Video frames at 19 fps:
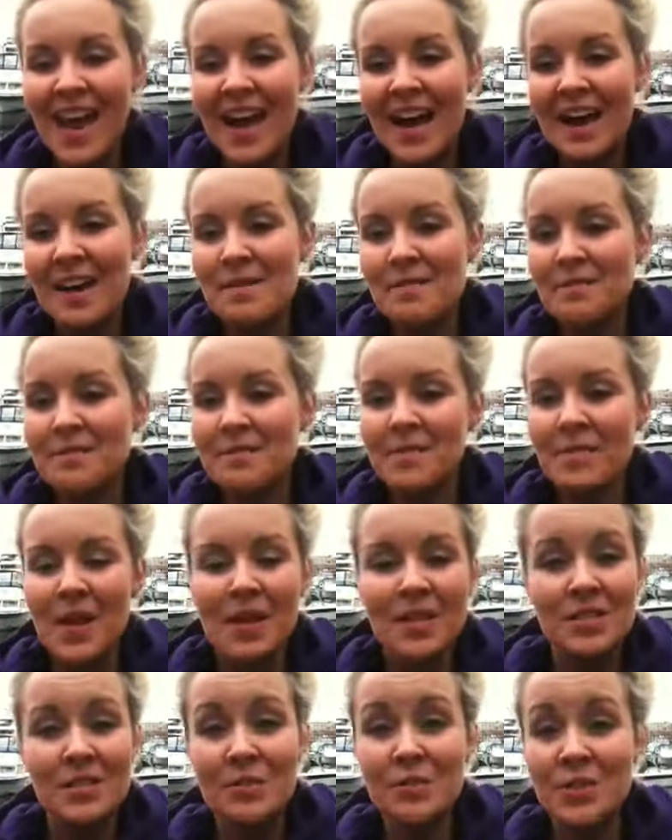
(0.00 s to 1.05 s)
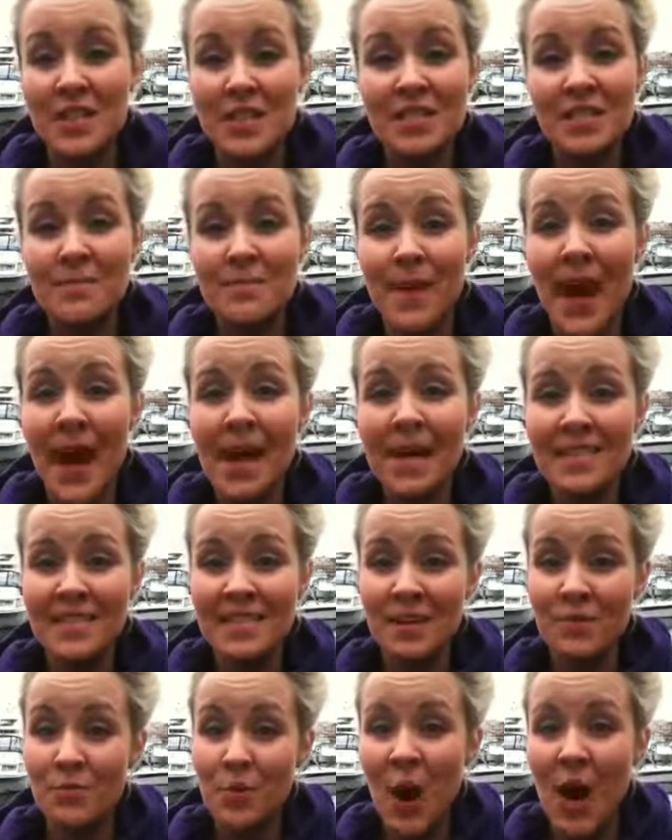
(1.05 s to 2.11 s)
Um, so, Jason
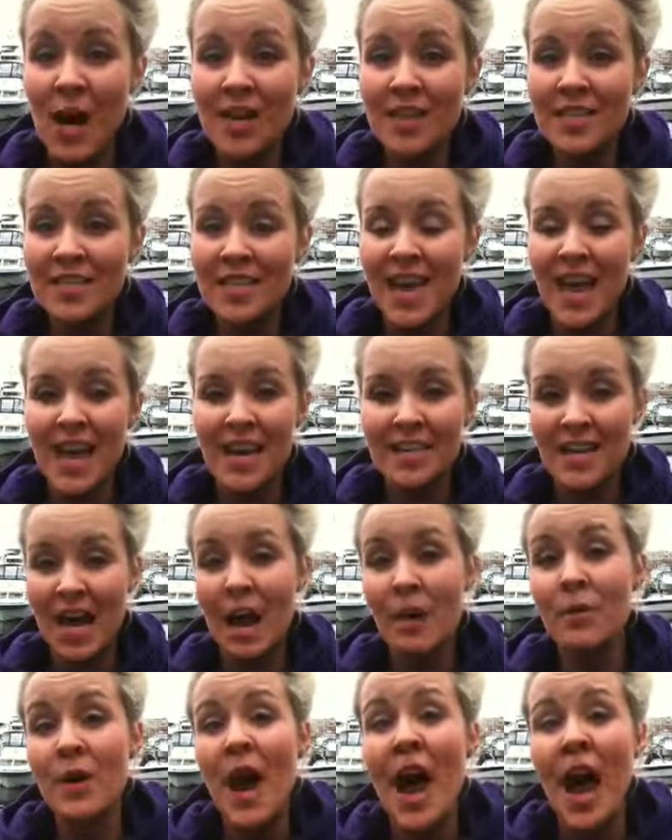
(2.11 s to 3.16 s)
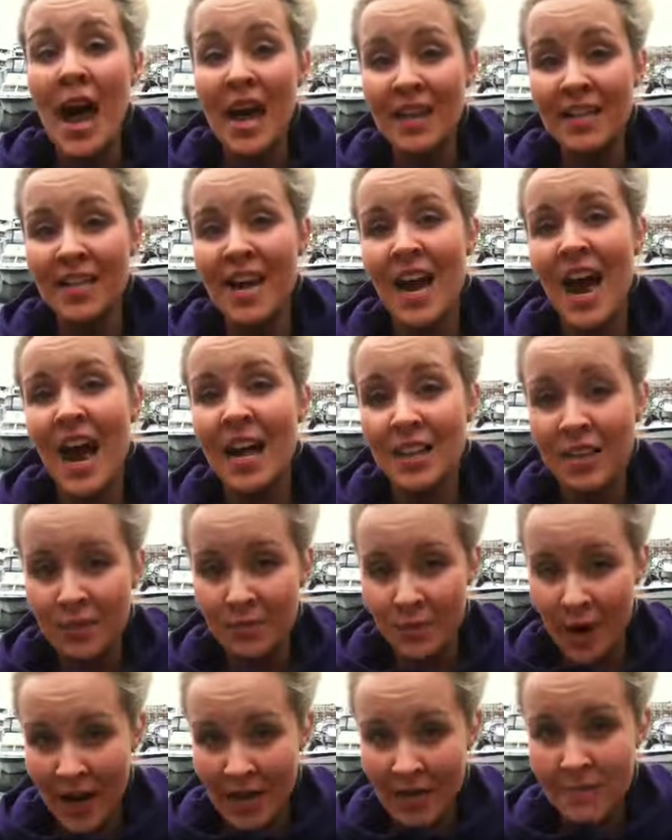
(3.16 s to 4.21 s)
Bax, he rocks, and I would highly, highly
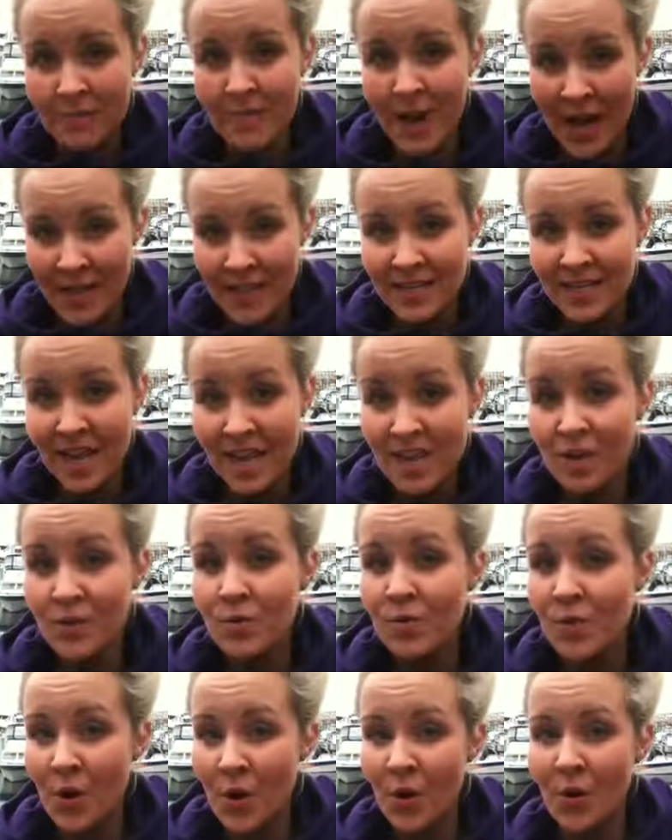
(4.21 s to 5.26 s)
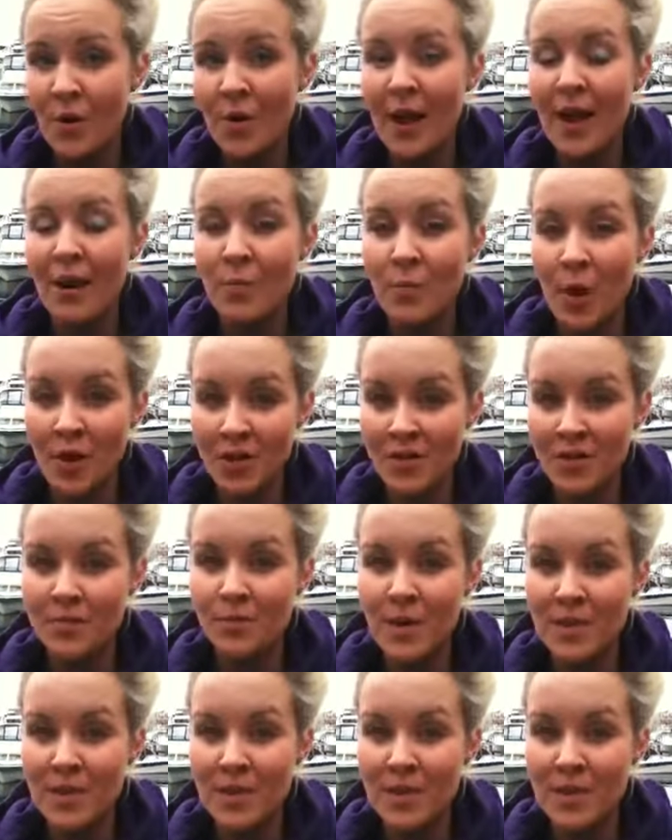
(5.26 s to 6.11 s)
recommend that you go and watch his